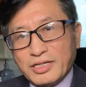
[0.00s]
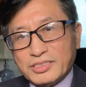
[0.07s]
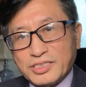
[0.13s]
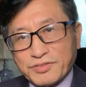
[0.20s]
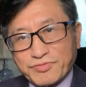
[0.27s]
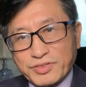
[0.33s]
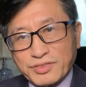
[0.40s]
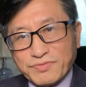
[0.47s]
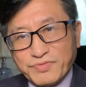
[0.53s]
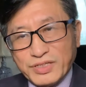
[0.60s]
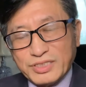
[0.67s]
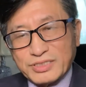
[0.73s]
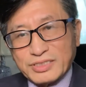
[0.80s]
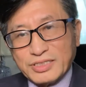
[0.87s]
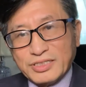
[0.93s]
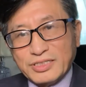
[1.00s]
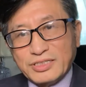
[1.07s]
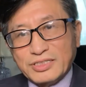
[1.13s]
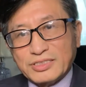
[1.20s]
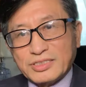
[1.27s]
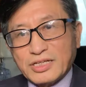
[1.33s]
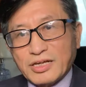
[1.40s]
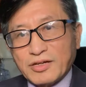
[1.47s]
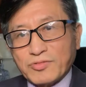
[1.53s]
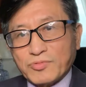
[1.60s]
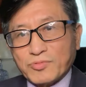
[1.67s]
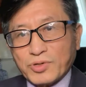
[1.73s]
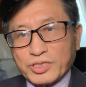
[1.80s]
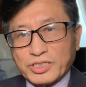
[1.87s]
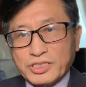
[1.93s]
different VCs
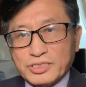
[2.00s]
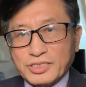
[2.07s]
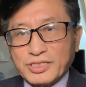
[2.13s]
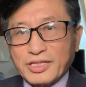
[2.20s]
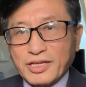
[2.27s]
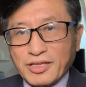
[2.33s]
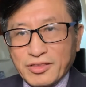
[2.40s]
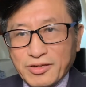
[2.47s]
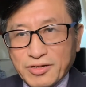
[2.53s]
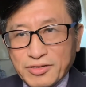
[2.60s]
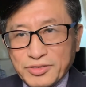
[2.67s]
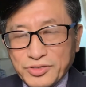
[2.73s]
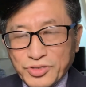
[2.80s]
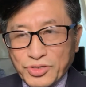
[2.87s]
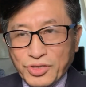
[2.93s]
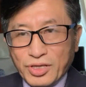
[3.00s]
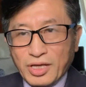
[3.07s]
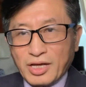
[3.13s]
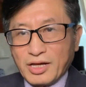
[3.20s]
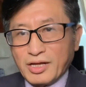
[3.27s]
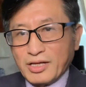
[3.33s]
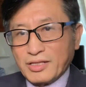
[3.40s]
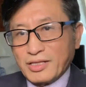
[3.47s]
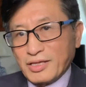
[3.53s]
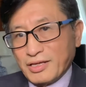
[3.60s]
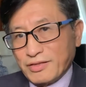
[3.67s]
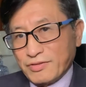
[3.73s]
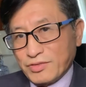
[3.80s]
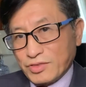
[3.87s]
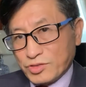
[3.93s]
working together to
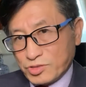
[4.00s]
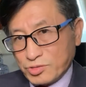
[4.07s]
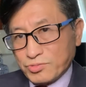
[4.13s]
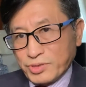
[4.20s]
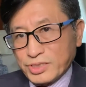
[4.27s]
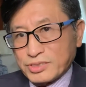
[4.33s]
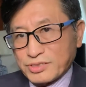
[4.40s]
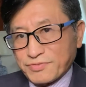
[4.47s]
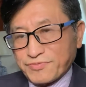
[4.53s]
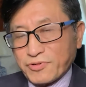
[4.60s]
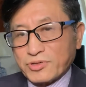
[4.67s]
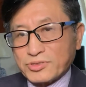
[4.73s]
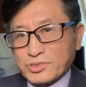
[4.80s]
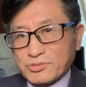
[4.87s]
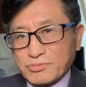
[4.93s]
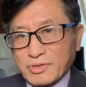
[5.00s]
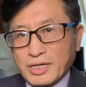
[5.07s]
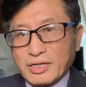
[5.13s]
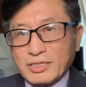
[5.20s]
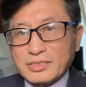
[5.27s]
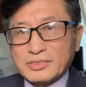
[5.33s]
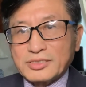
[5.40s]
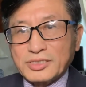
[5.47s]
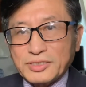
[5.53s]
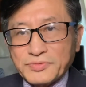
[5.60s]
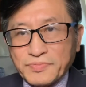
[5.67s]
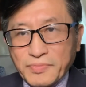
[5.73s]
raise the first round.